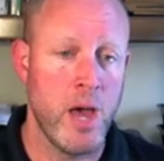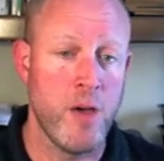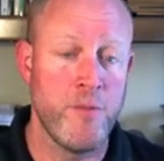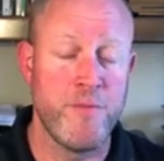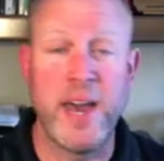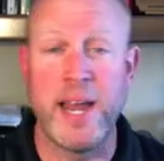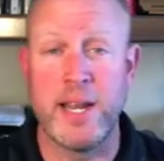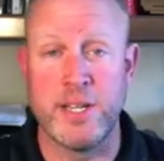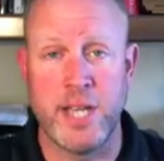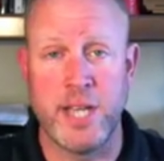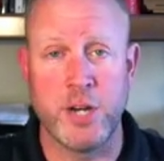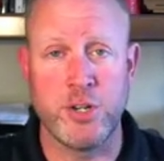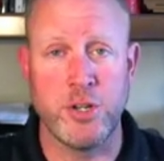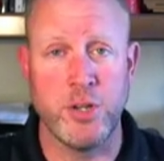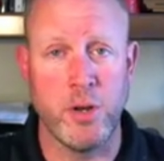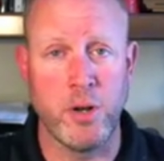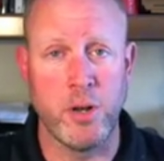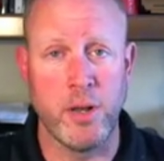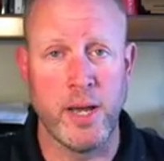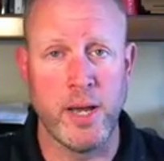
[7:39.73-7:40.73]
Fat is
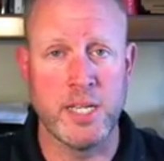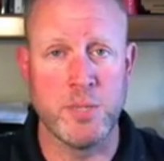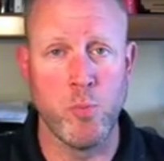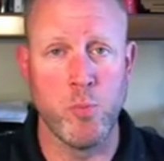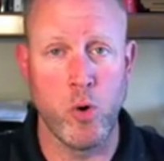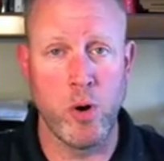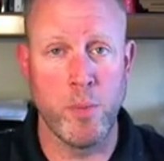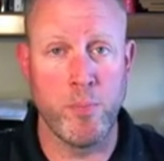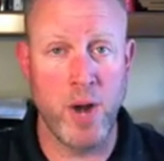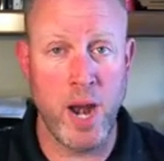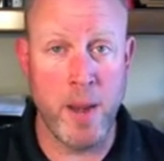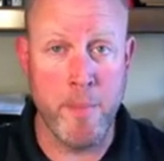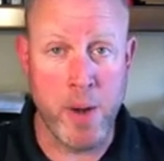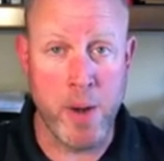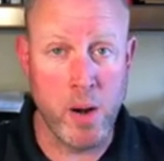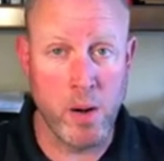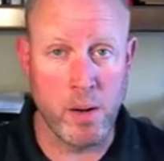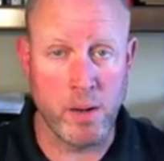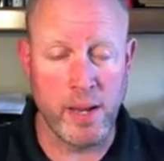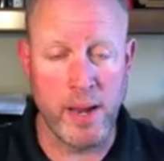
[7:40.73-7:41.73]
actually utilized more
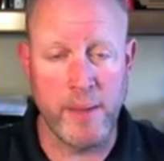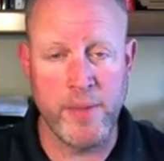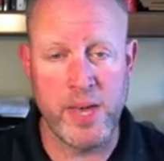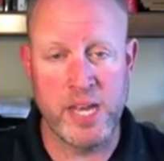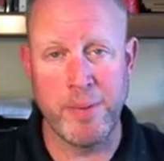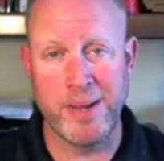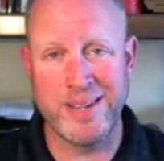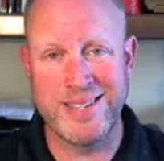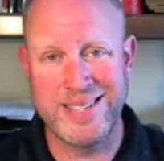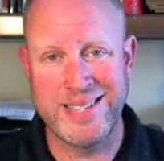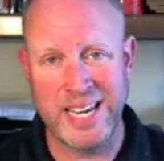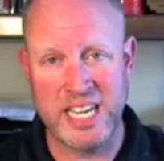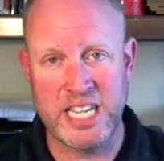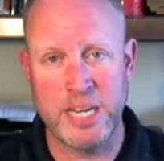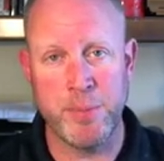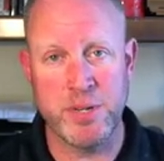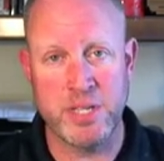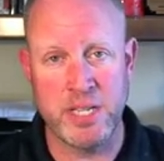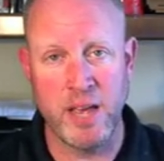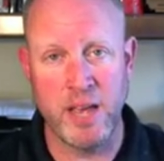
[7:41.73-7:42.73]
primarily at about
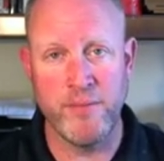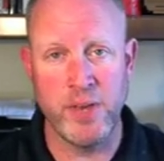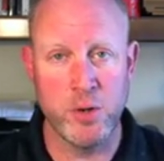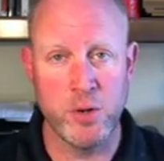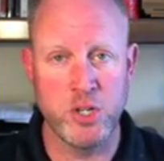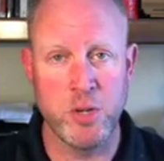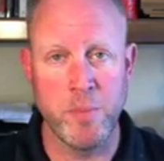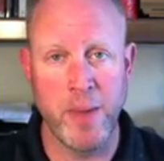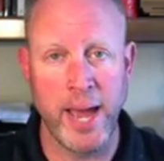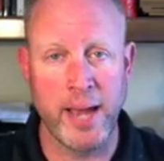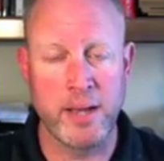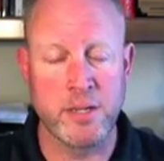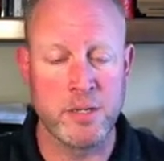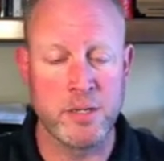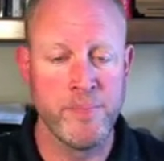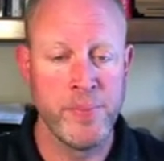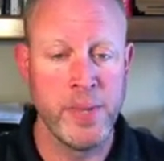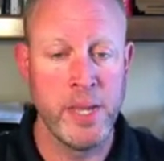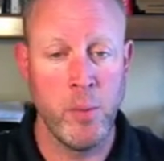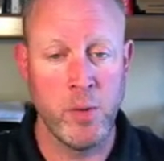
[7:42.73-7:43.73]
60% VO2
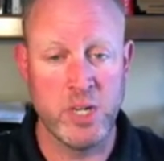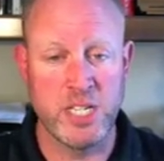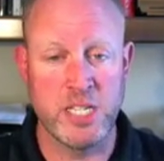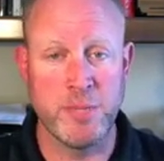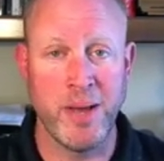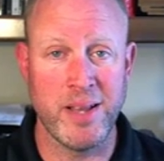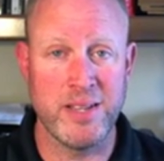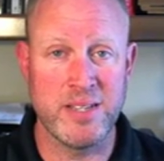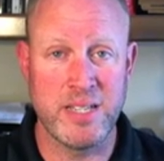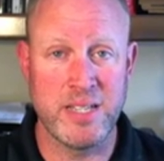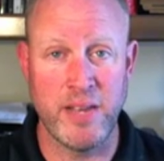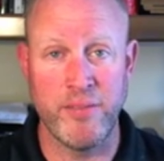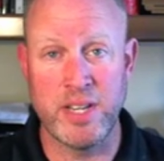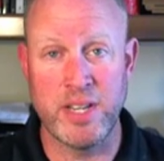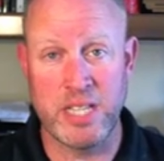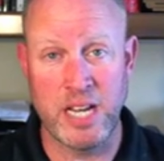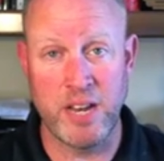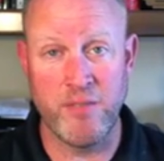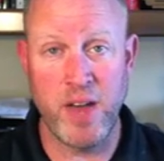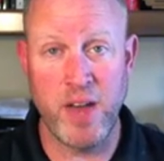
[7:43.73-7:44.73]
max, which is about
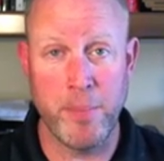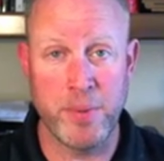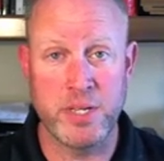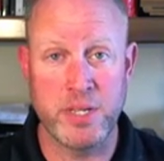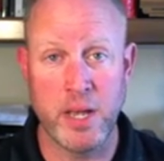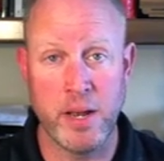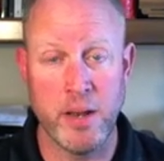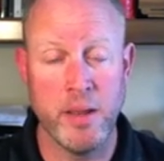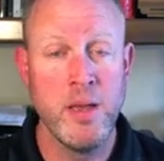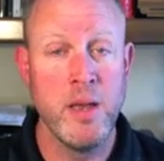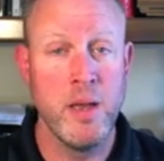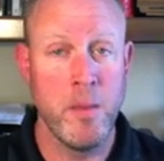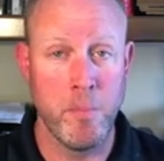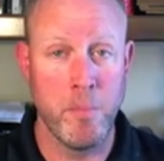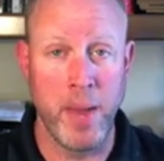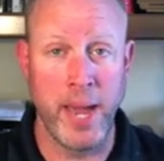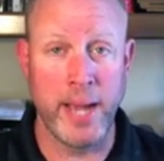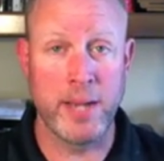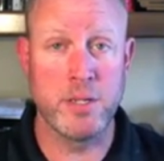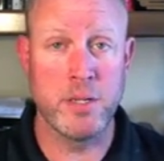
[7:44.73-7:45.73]
70-75%
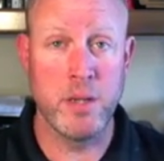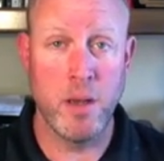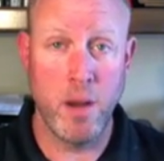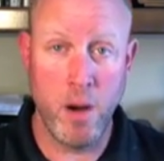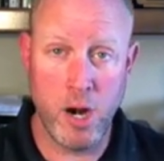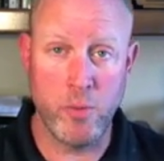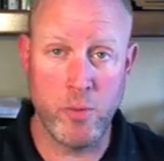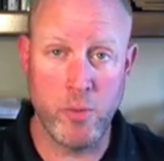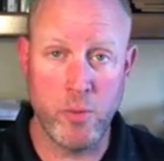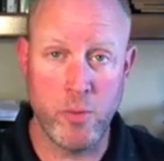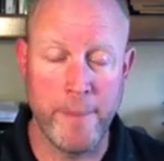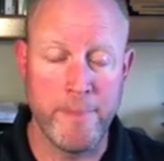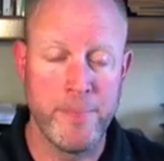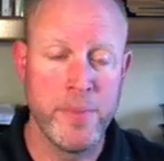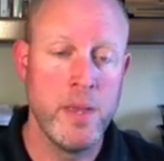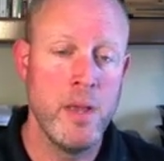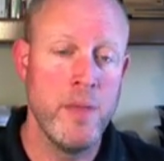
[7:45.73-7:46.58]
max heart rate.